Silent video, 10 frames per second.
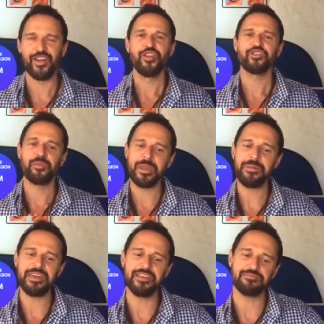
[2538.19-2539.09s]
So
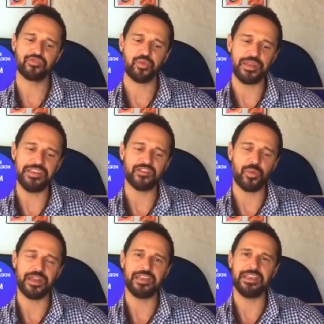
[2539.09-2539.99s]
maybe
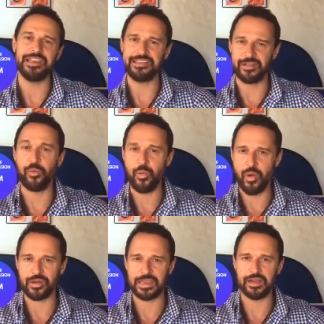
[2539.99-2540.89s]
2020 is a
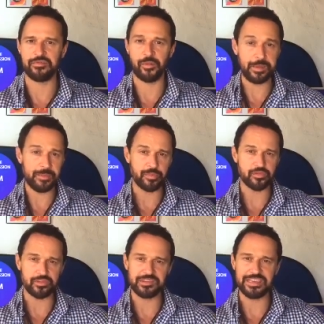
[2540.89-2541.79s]
warning for people
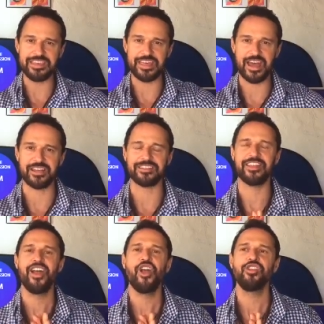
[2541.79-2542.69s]
to see that
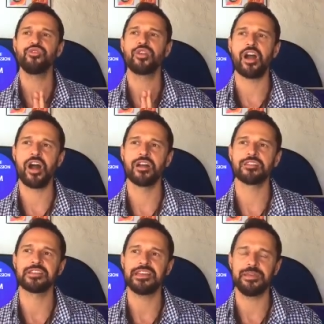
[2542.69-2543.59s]
you
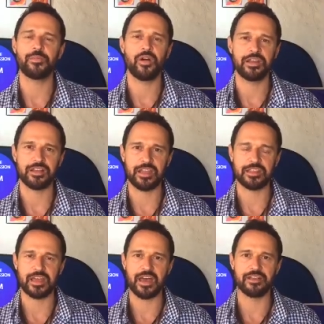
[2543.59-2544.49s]
can't keep going like
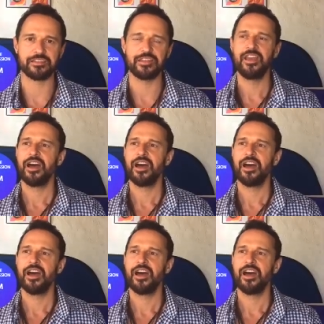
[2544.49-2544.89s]
that,